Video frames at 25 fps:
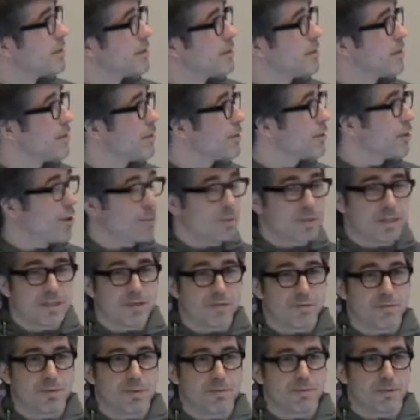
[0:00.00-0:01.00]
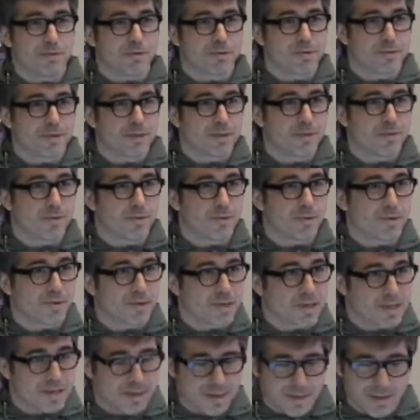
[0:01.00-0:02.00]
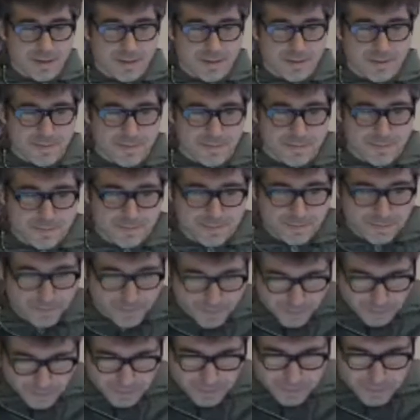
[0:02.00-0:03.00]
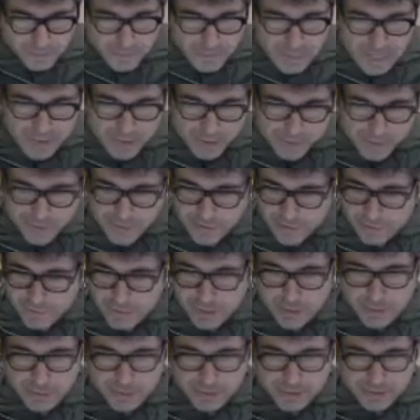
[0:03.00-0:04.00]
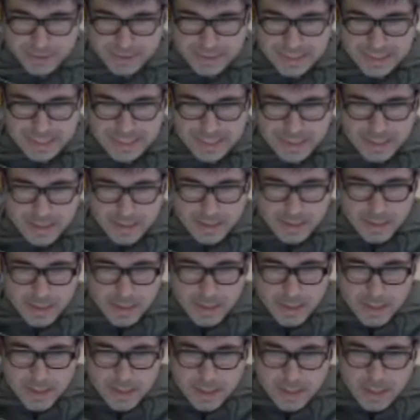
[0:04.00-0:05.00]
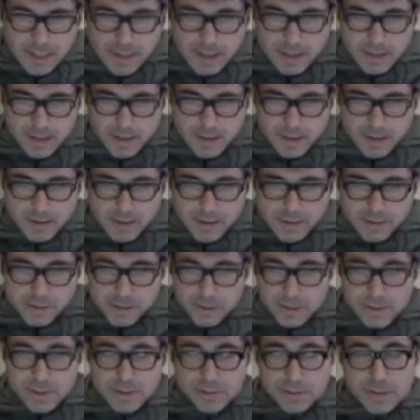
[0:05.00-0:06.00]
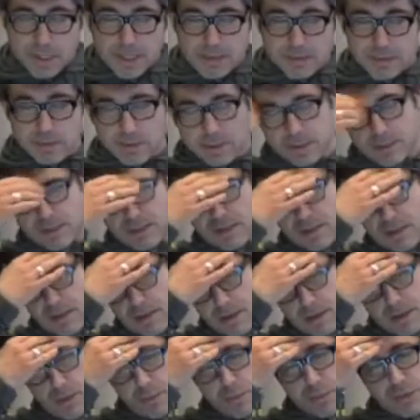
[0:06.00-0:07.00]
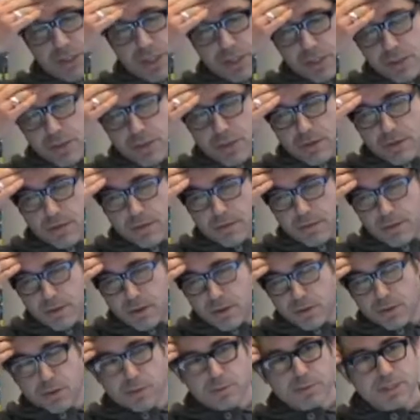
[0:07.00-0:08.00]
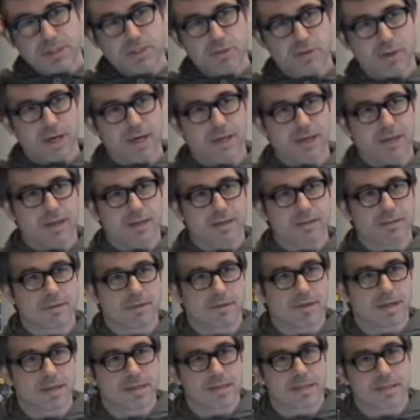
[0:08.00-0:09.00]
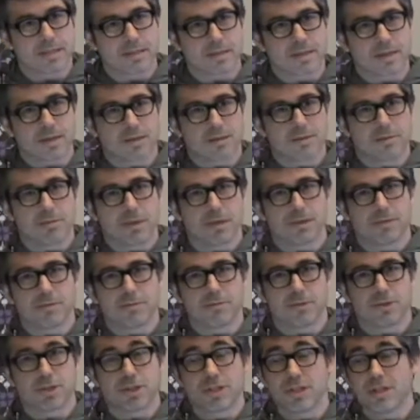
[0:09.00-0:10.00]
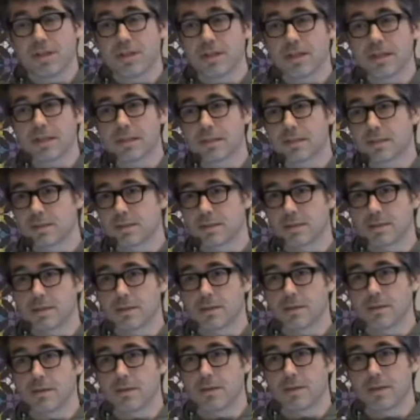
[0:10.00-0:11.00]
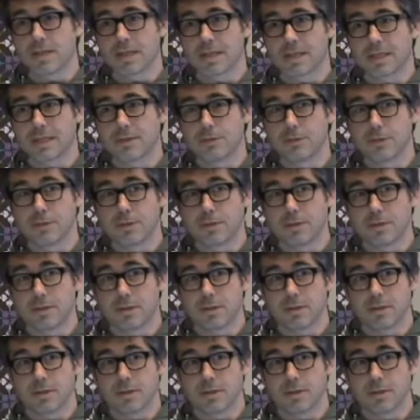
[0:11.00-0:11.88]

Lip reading: the committee of people who did the work, of 5 people. So it's about computational audio beat tracking. So that's about a machine that could